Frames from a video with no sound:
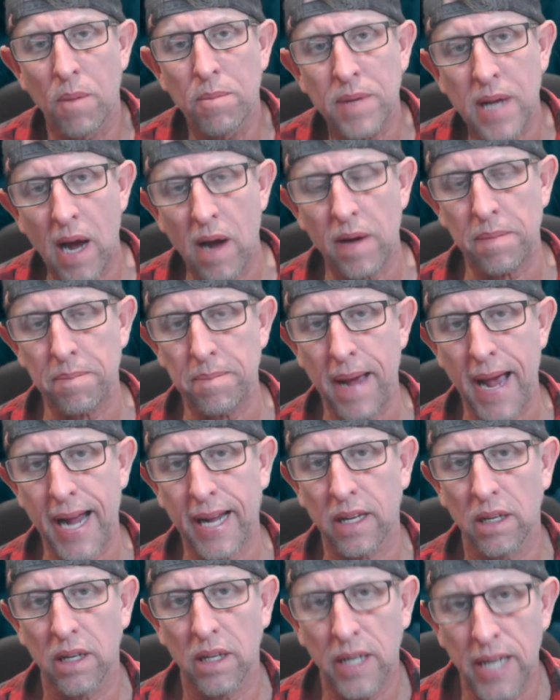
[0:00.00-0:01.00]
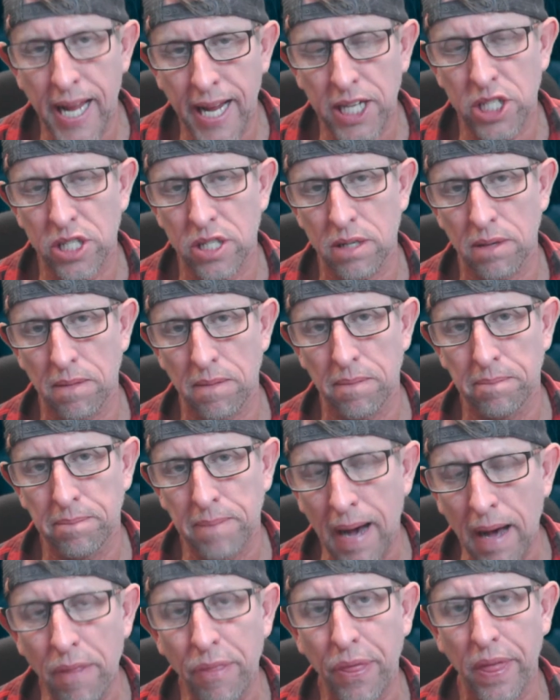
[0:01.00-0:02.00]
I'm going back next
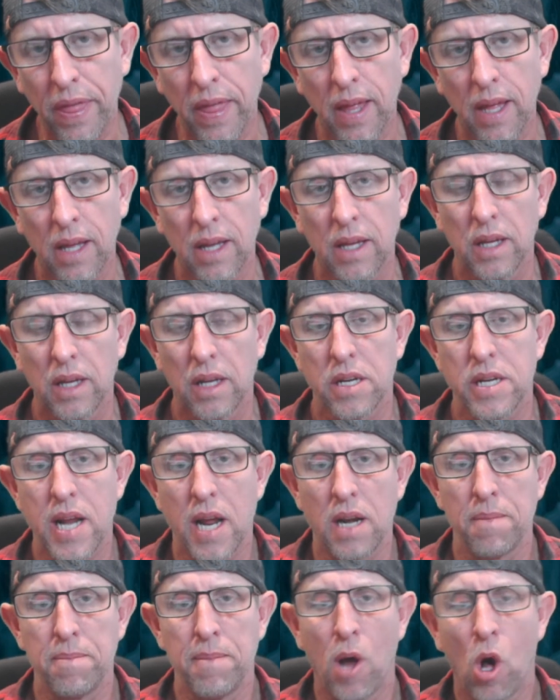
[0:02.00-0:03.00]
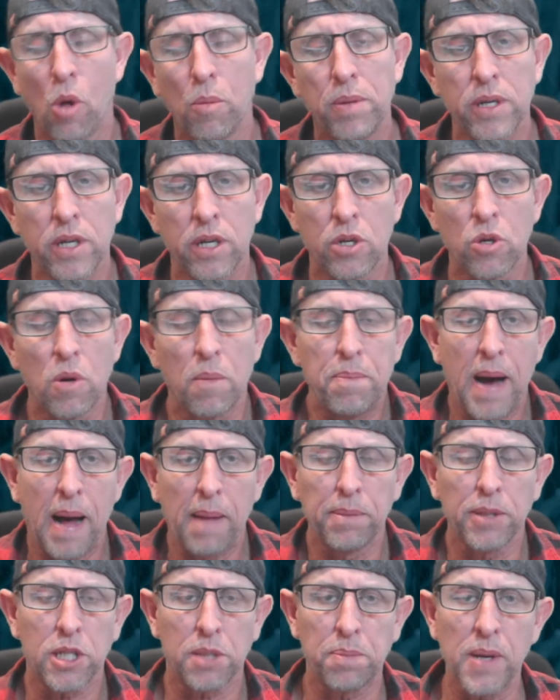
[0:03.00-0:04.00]
month down to Melbourne to do a
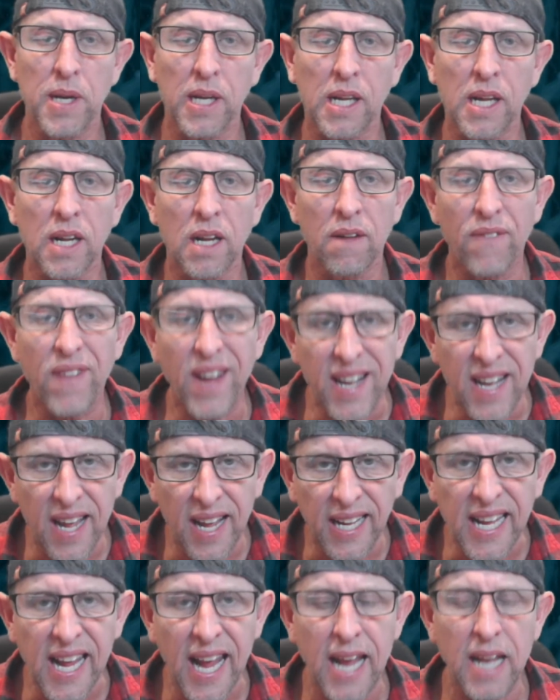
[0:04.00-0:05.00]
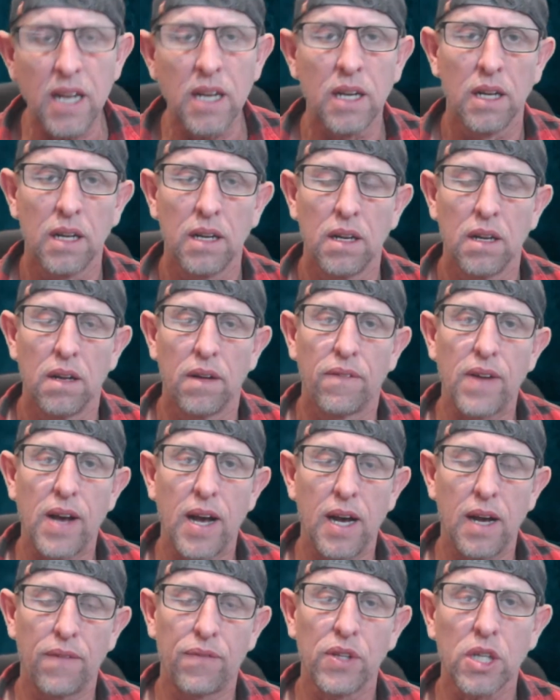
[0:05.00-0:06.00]
public speaking event again
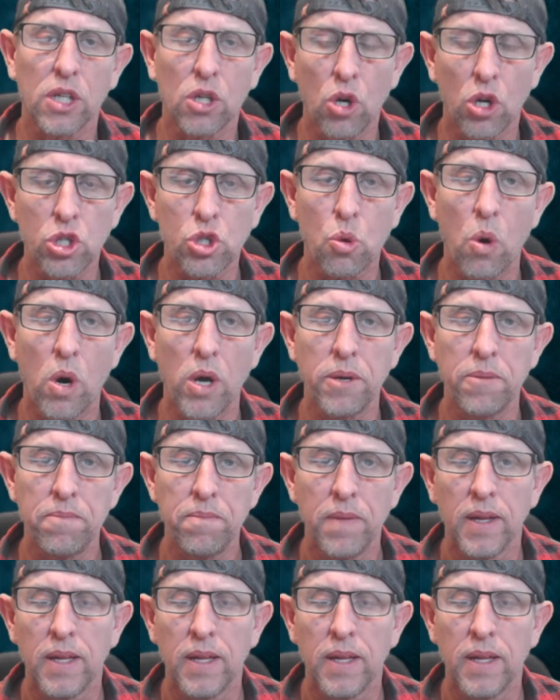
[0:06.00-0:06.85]
for the God Squad.